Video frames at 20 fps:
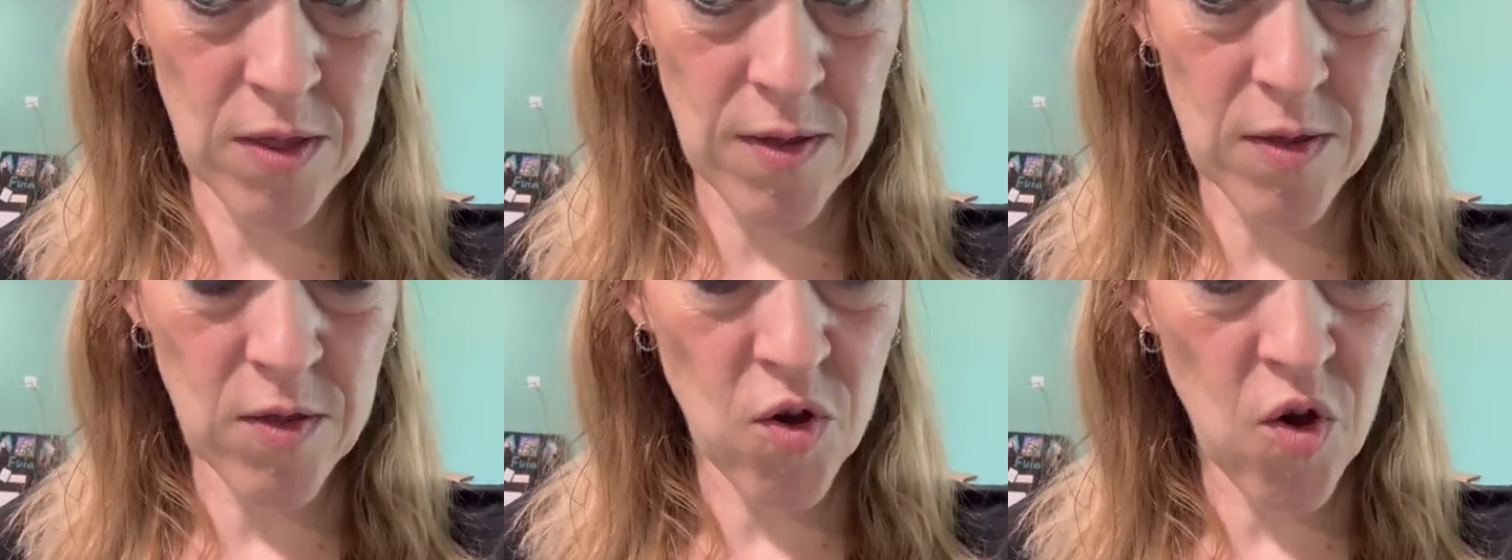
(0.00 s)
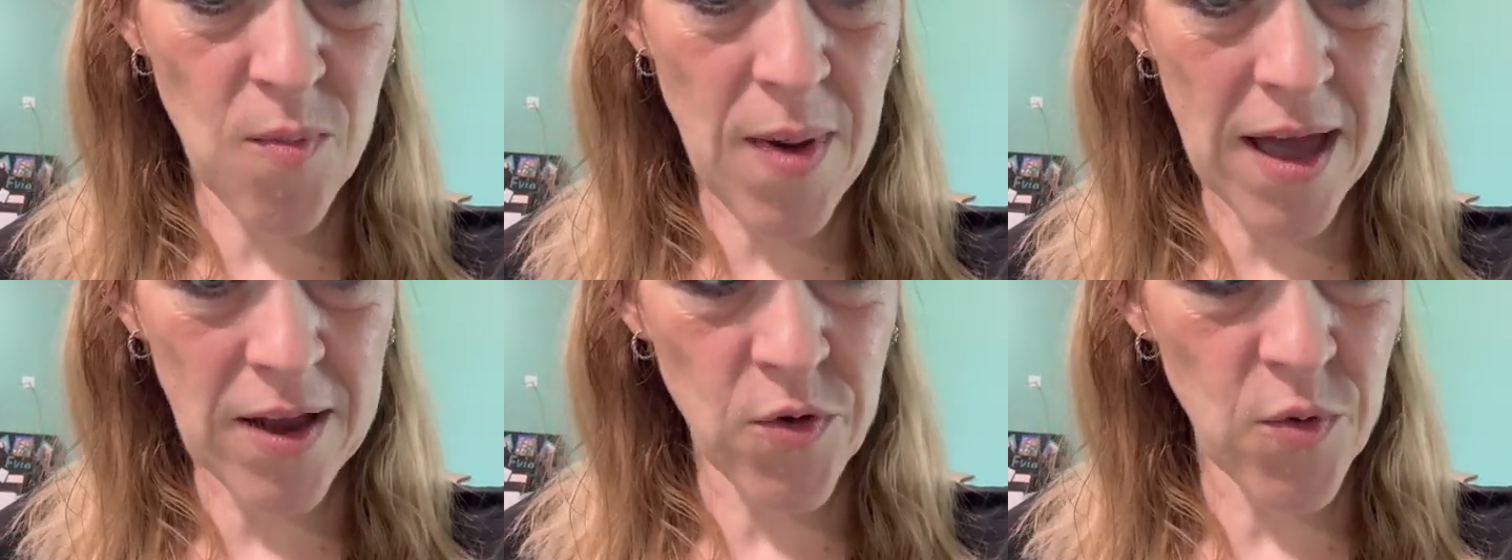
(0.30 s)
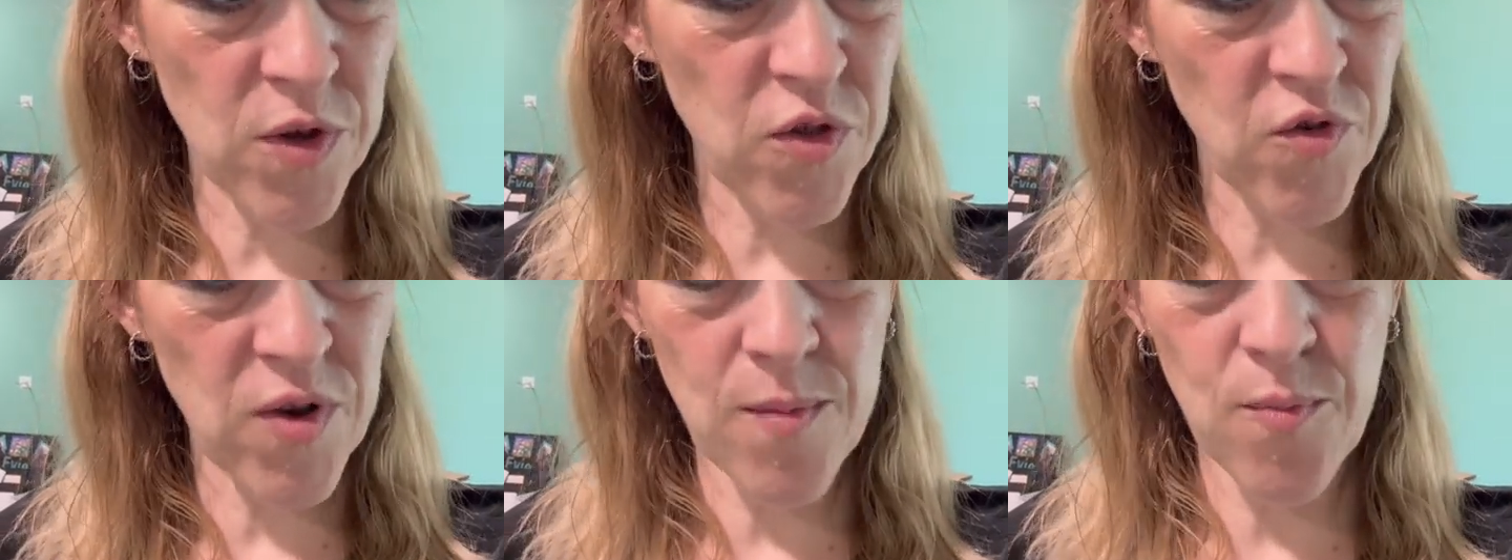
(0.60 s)
Let's go back to
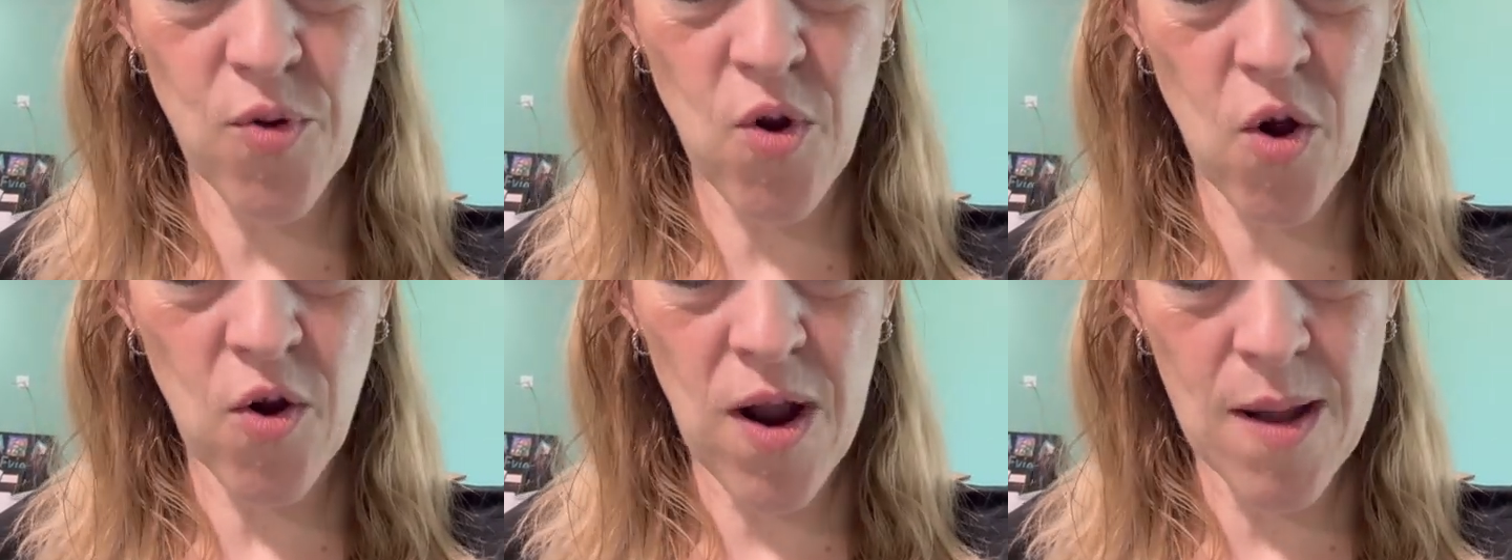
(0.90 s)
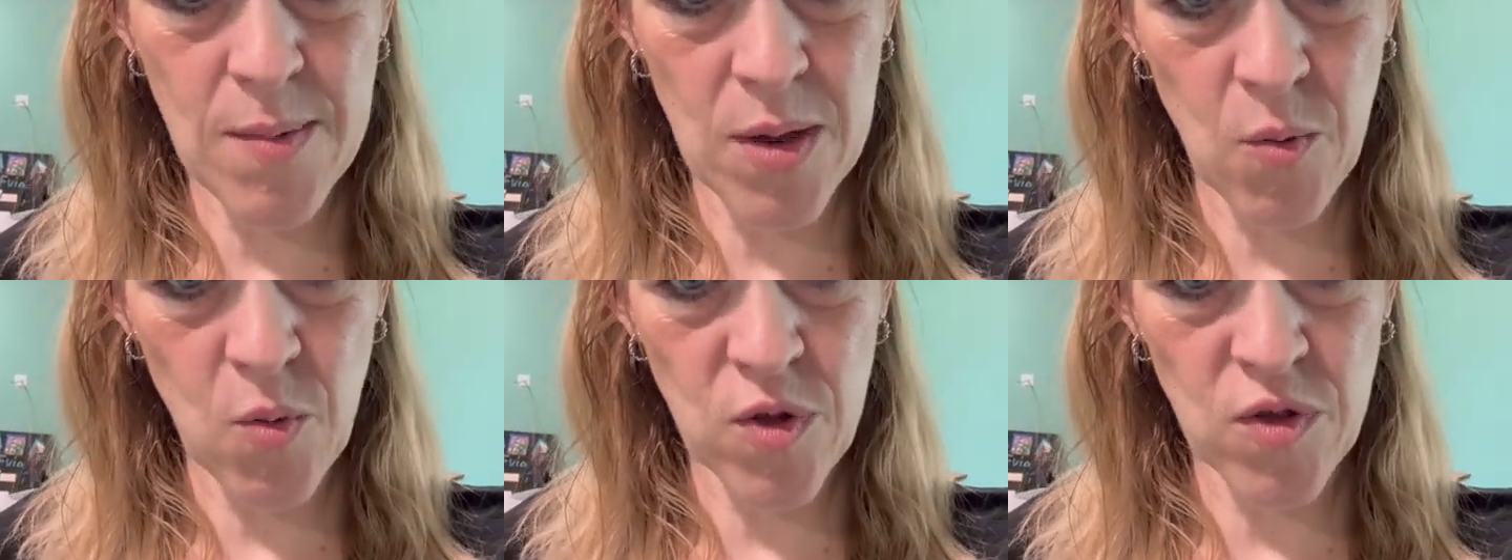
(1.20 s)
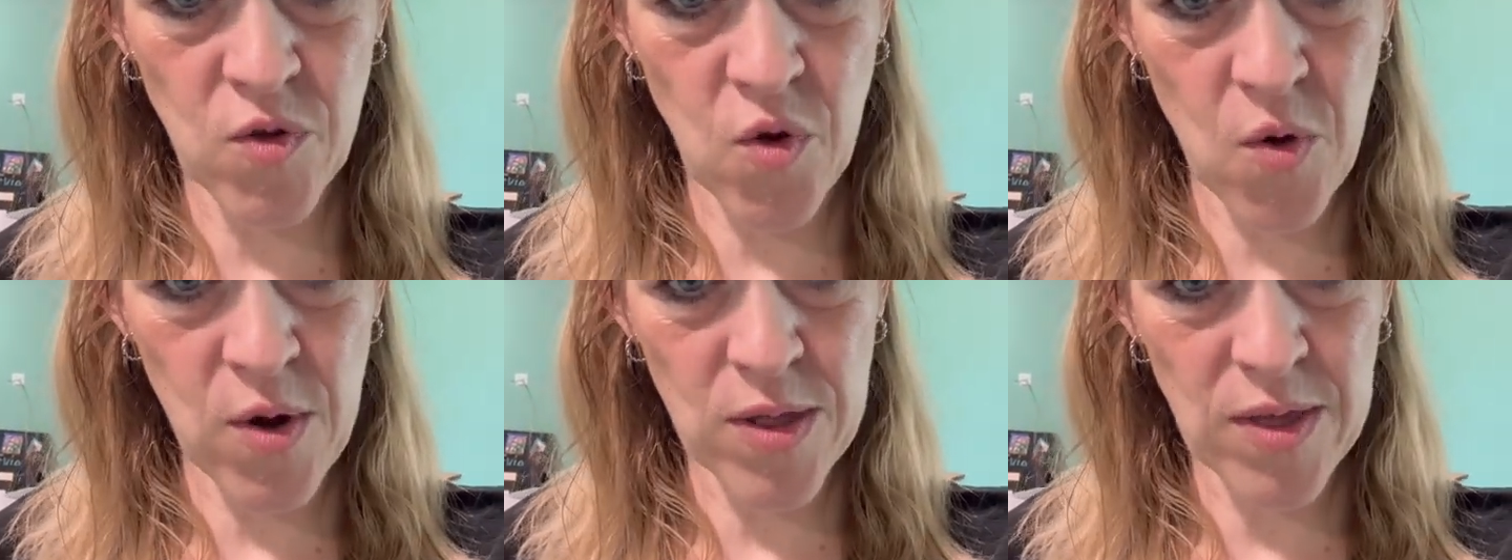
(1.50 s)
extreme programming, where
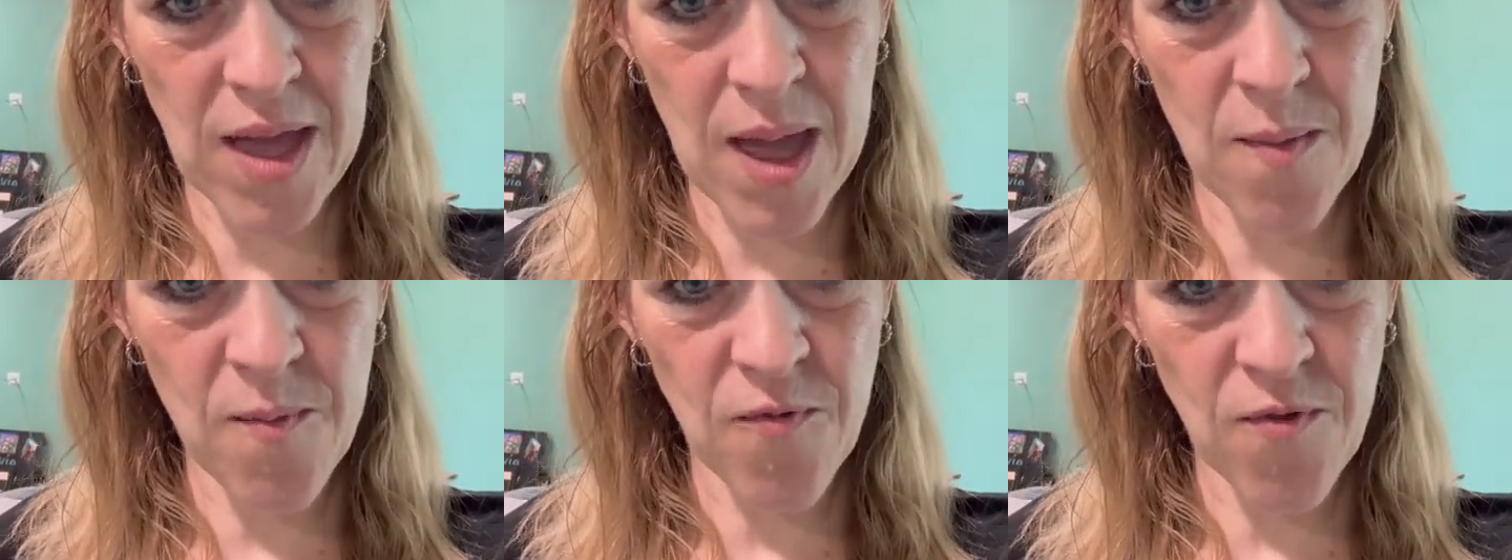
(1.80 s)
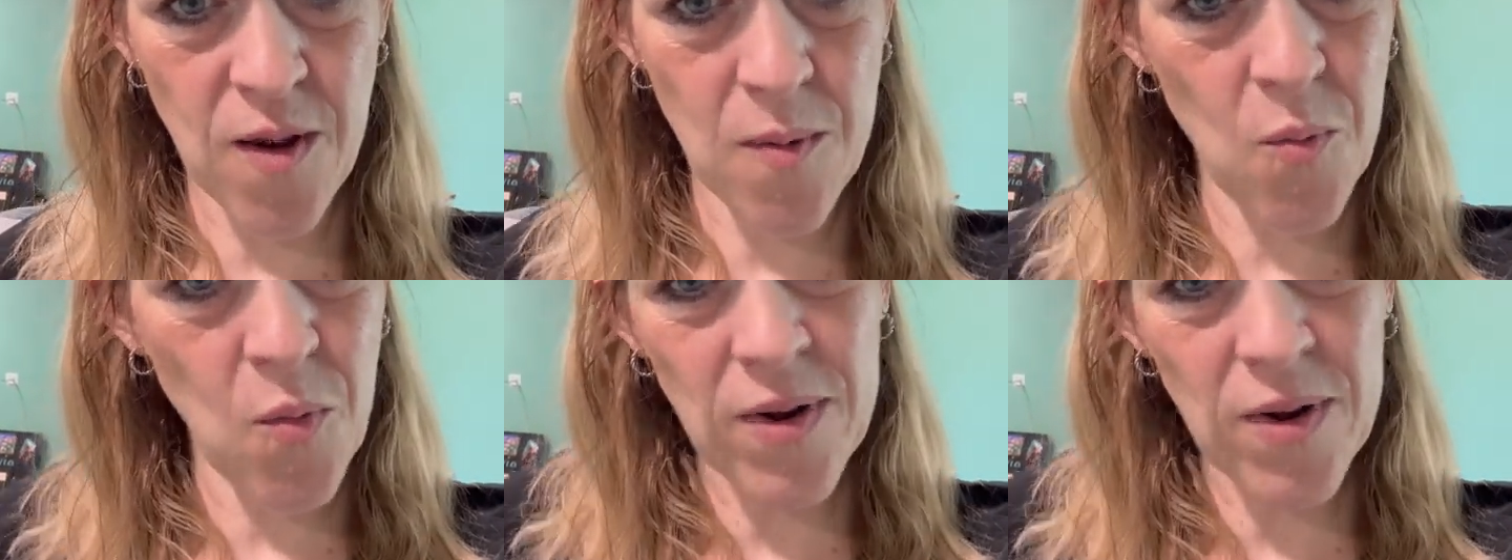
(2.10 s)
stories came from.